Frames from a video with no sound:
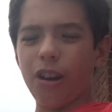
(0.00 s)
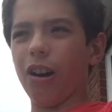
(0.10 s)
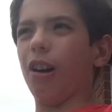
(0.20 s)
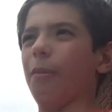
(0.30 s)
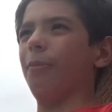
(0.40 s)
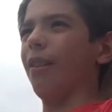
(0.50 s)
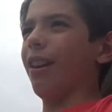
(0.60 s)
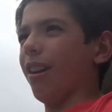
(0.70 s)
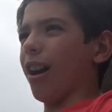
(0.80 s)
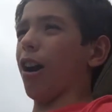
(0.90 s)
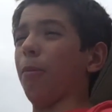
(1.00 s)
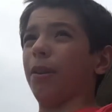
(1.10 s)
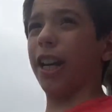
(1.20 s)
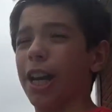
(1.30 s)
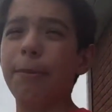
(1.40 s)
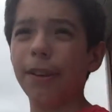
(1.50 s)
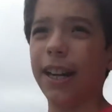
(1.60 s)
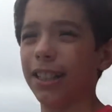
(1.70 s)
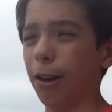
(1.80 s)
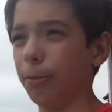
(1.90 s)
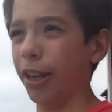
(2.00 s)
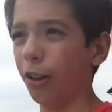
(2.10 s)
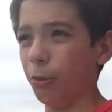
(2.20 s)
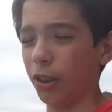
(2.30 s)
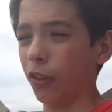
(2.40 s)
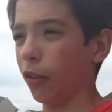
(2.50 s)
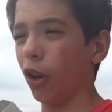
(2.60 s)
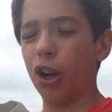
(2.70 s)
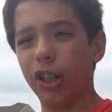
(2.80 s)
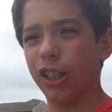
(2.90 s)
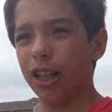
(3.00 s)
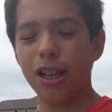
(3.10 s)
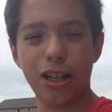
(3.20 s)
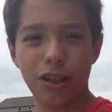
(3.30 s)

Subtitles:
I'm going to keep you guys updated with the vlogs.